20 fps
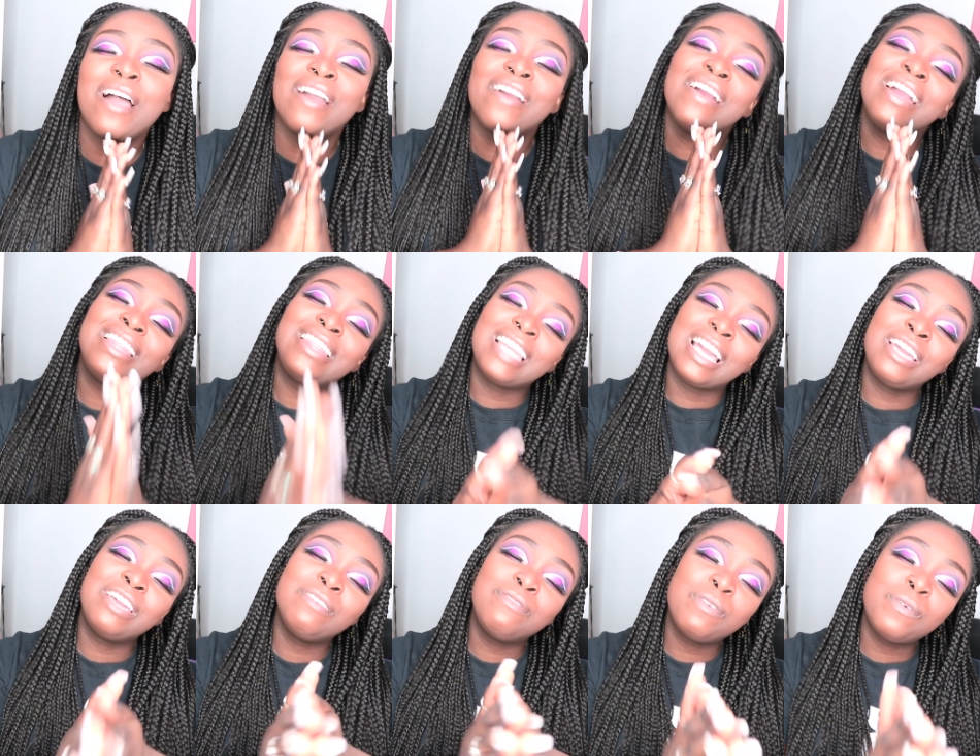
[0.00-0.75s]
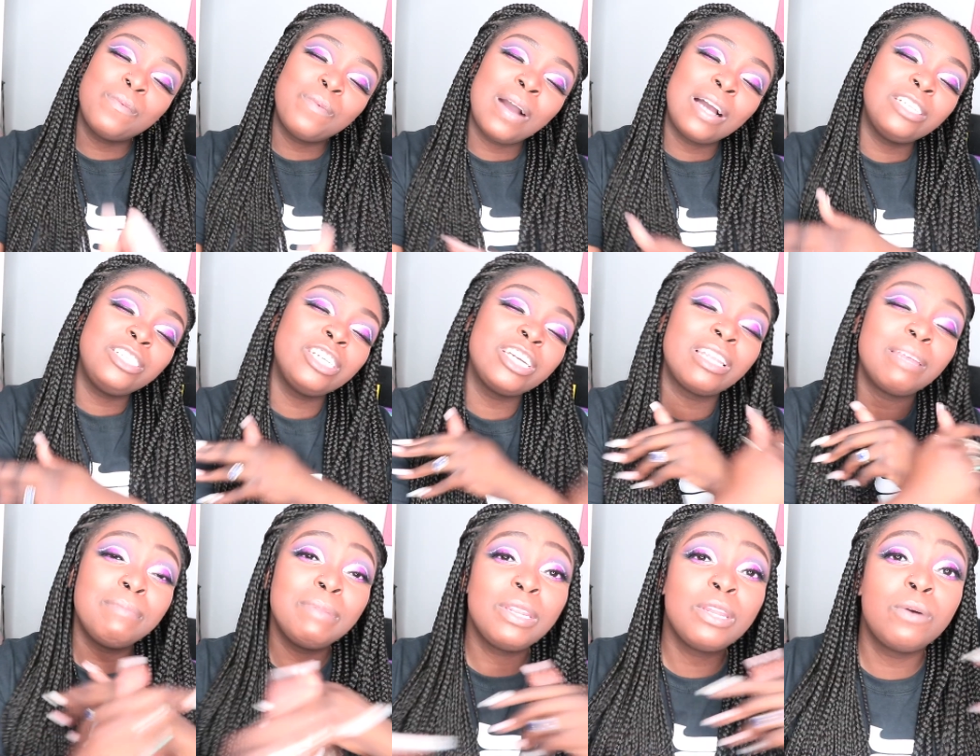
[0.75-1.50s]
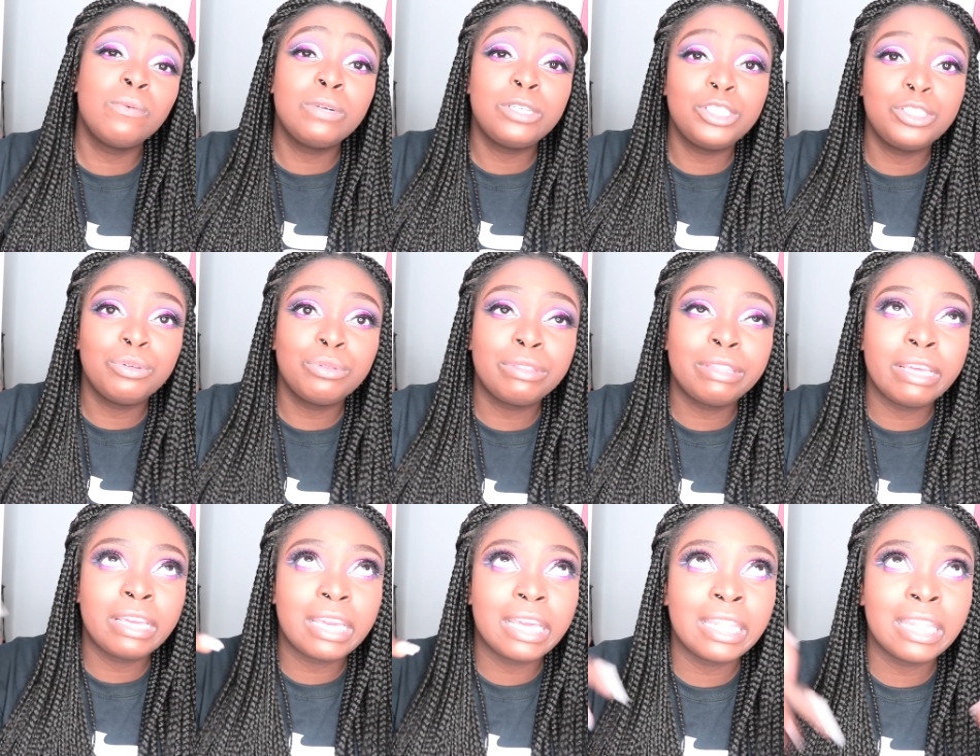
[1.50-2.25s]
All right, thank you for watching. Let me know what you
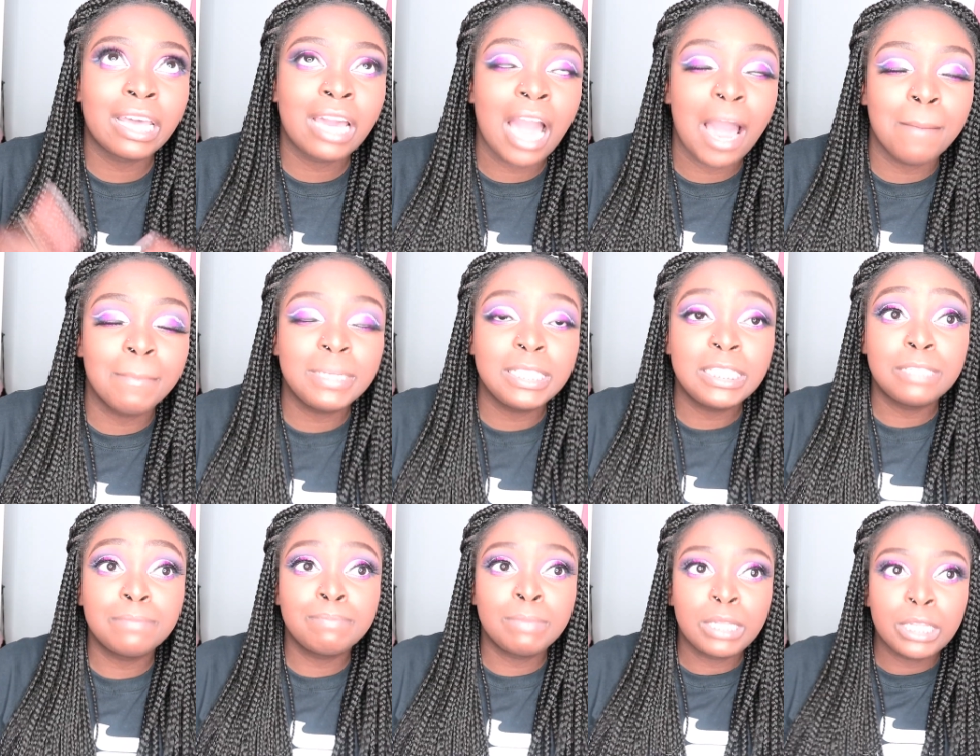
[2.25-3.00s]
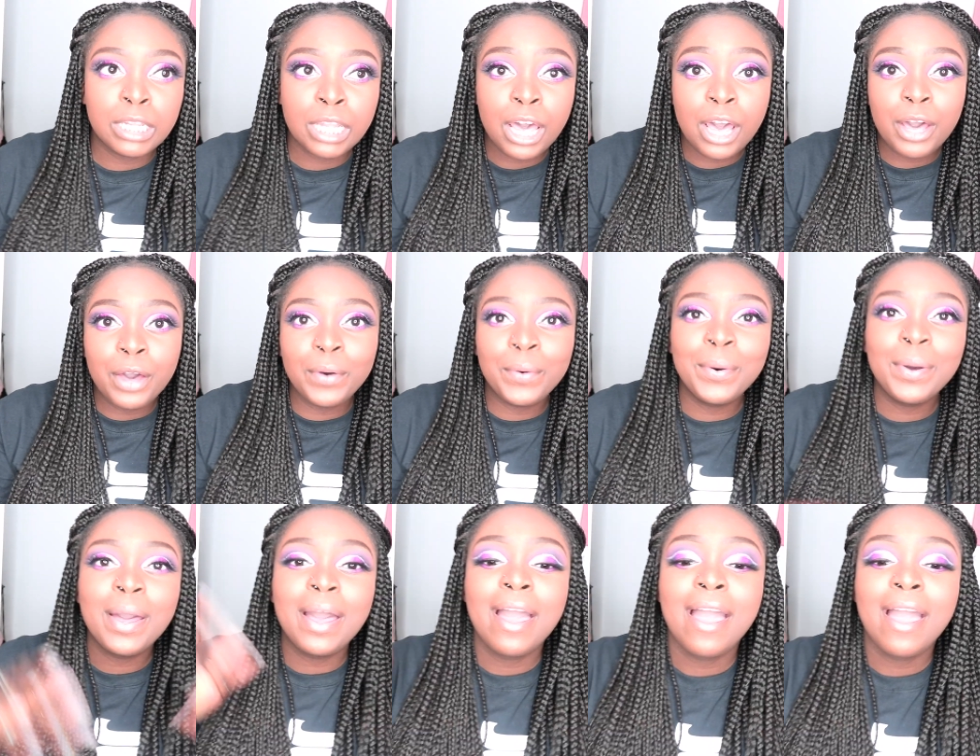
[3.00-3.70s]
think in the comments below.